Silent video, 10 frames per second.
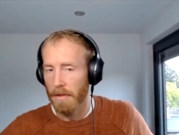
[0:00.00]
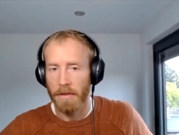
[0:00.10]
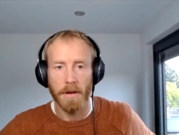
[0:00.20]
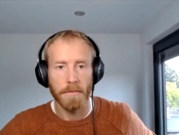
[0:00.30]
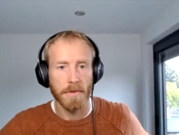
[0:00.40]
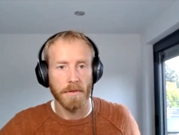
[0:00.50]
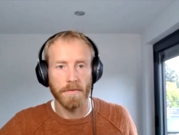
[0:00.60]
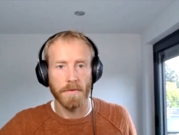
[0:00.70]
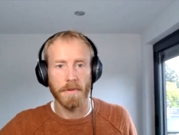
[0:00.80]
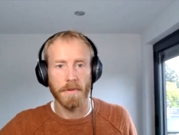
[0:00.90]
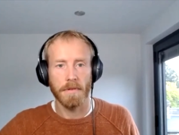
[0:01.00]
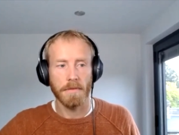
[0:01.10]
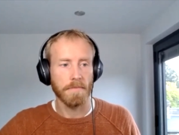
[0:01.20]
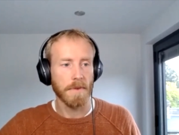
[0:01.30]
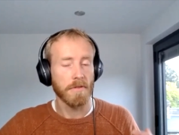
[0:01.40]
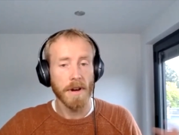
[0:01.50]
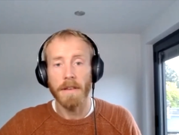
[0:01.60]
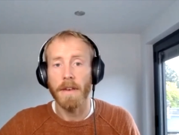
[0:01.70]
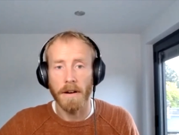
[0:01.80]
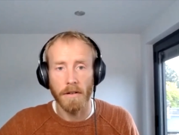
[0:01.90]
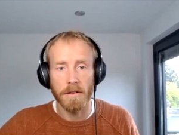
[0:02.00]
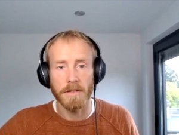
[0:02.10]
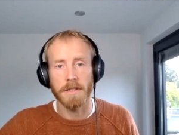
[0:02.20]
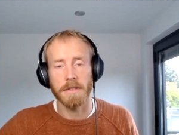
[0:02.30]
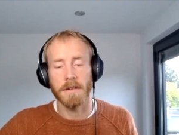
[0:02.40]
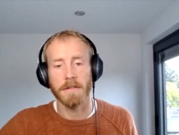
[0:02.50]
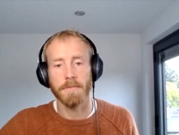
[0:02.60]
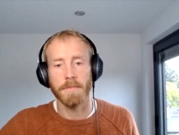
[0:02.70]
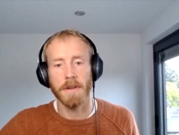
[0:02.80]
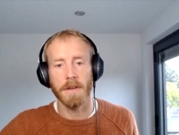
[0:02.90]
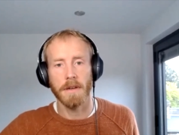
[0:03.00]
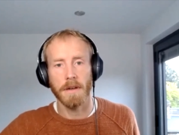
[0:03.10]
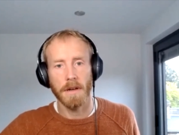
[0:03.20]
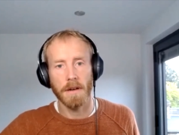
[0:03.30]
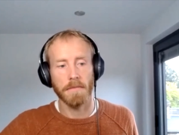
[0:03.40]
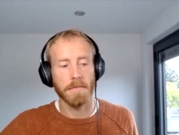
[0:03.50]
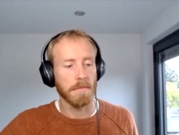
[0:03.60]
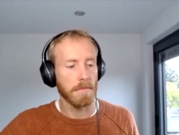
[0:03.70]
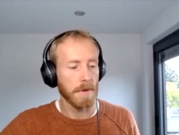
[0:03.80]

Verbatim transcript: in terms of as career technologists, so to speak. Mm. Um, mm.